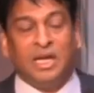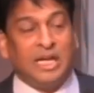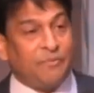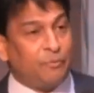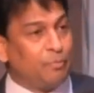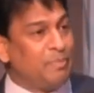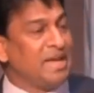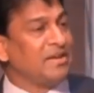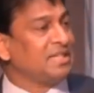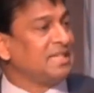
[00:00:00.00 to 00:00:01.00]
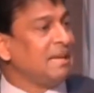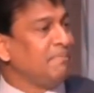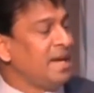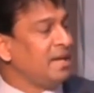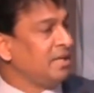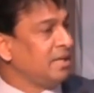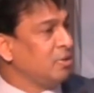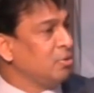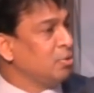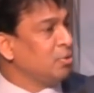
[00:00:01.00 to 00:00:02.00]
If being recipient,
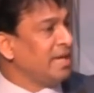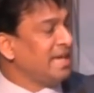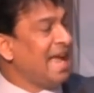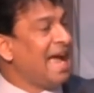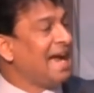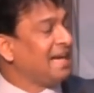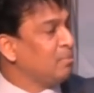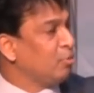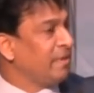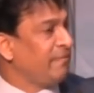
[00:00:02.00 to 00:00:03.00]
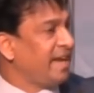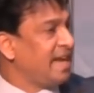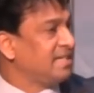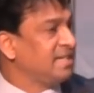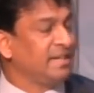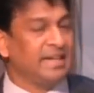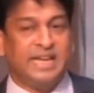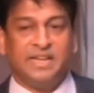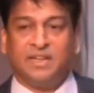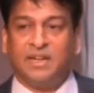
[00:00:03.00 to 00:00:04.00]
you do any add, modification,
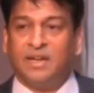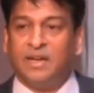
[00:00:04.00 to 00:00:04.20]
delete,